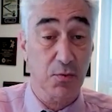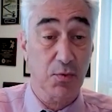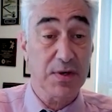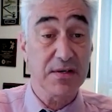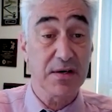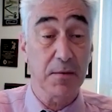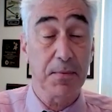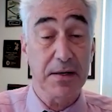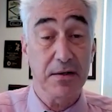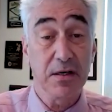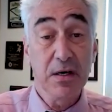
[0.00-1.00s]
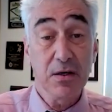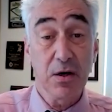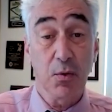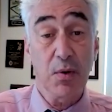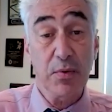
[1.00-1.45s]
arena, but
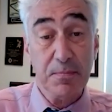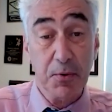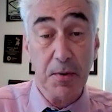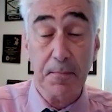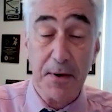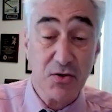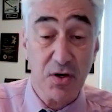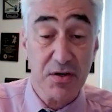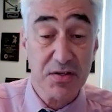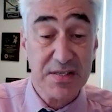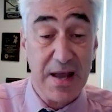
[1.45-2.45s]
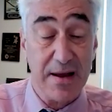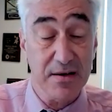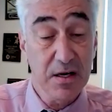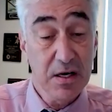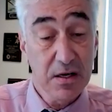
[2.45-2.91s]
when we put a patient on a
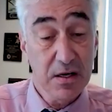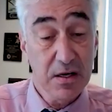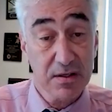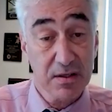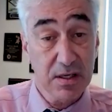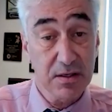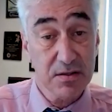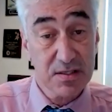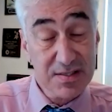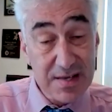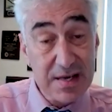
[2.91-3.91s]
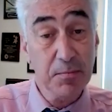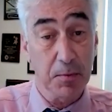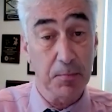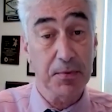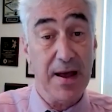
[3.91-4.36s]
statin, the
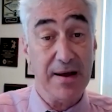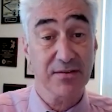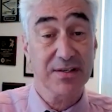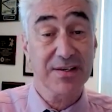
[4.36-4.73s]
stable plaque, the